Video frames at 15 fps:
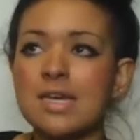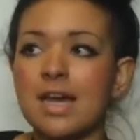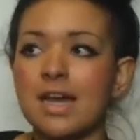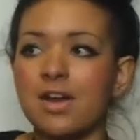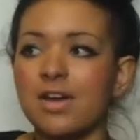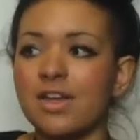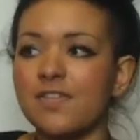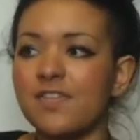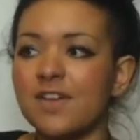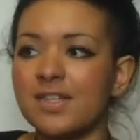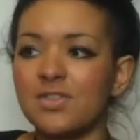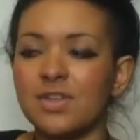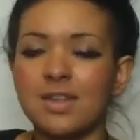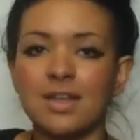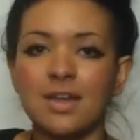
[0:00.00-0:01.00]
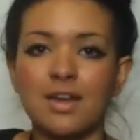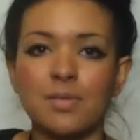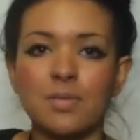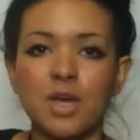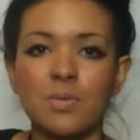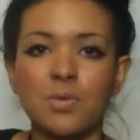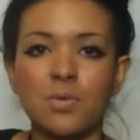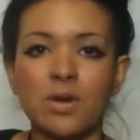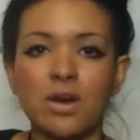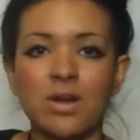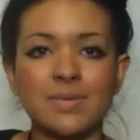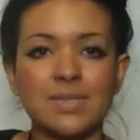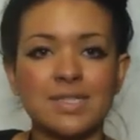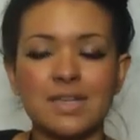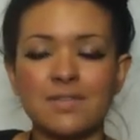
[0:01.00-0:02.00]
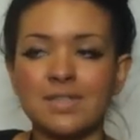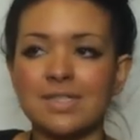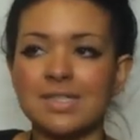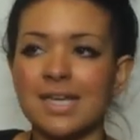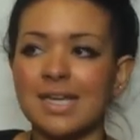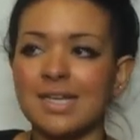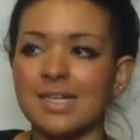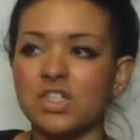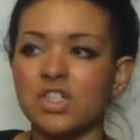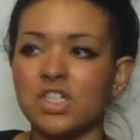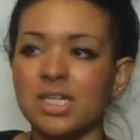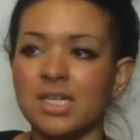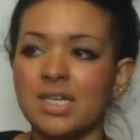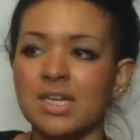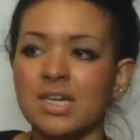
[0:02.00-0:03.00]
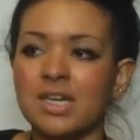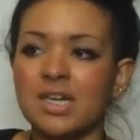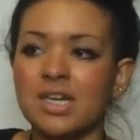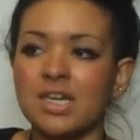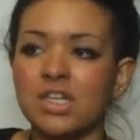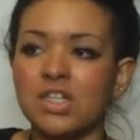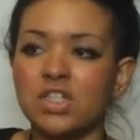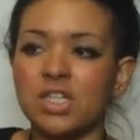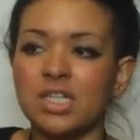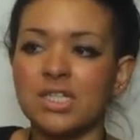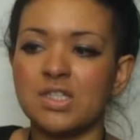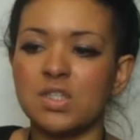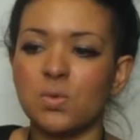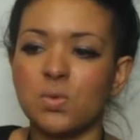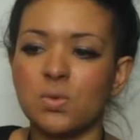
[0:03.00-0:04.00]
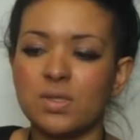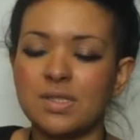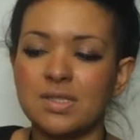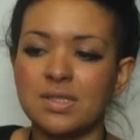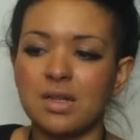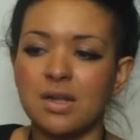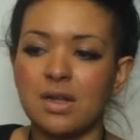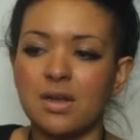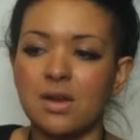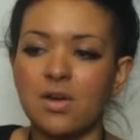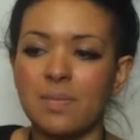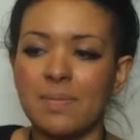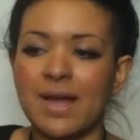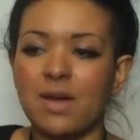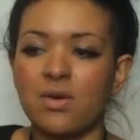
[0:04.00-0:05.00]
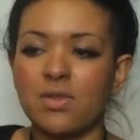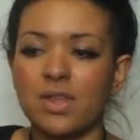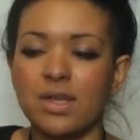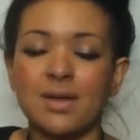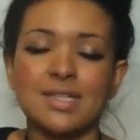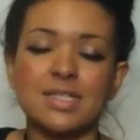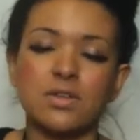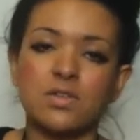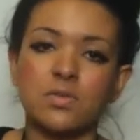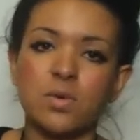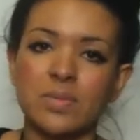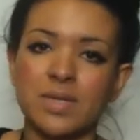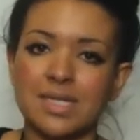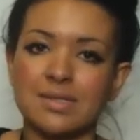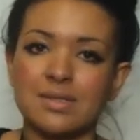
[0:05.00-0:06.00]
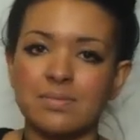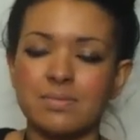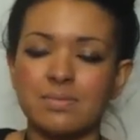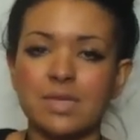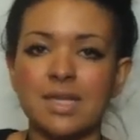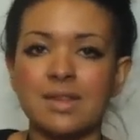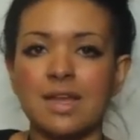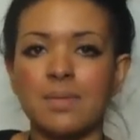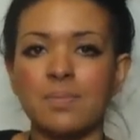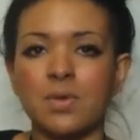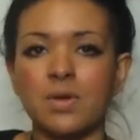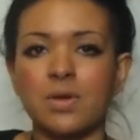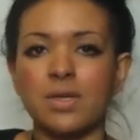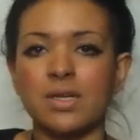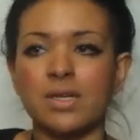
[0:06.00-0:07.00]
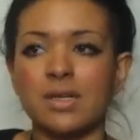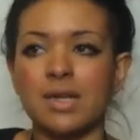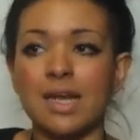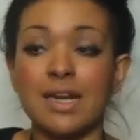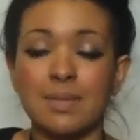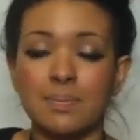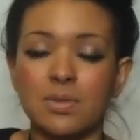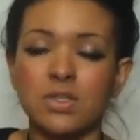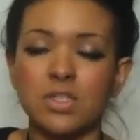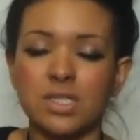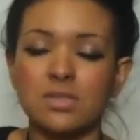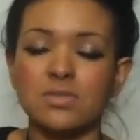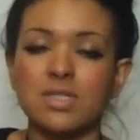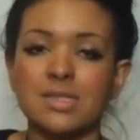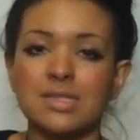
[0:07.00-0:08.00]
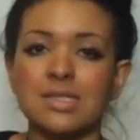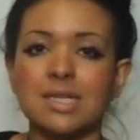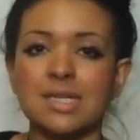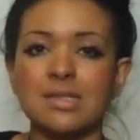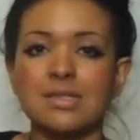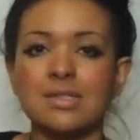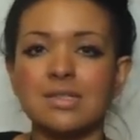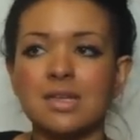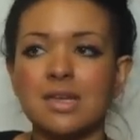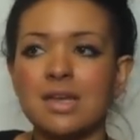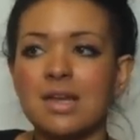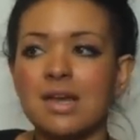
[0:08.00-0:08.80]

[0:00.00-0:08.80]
And I first read The Colour Purple when I was 17, and she talks a lot about the idea of womanism in that book and in books she's written since.